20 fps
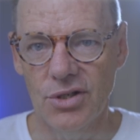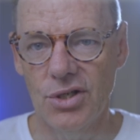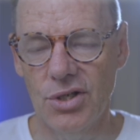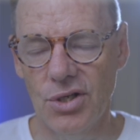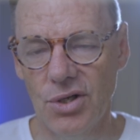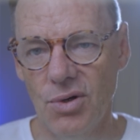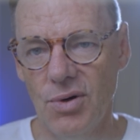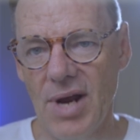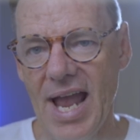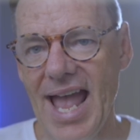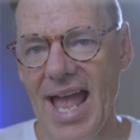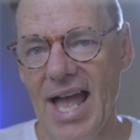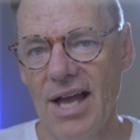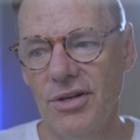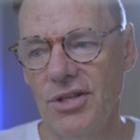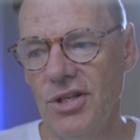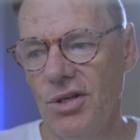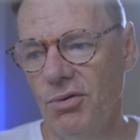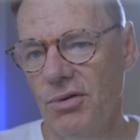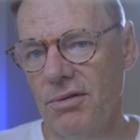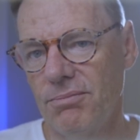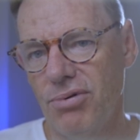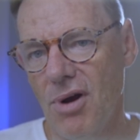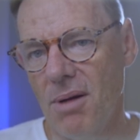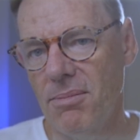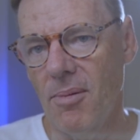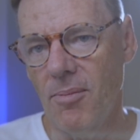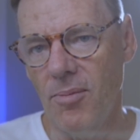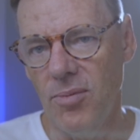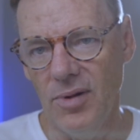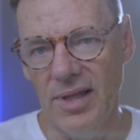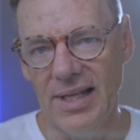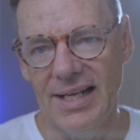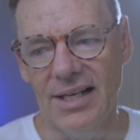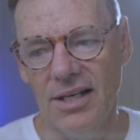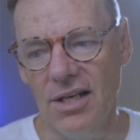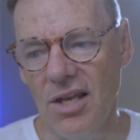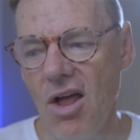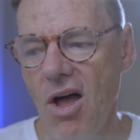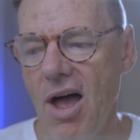to how you would
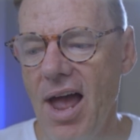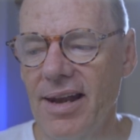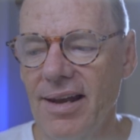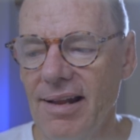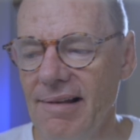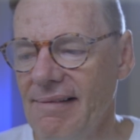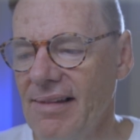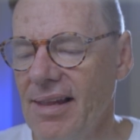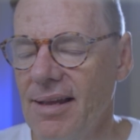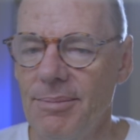probably light,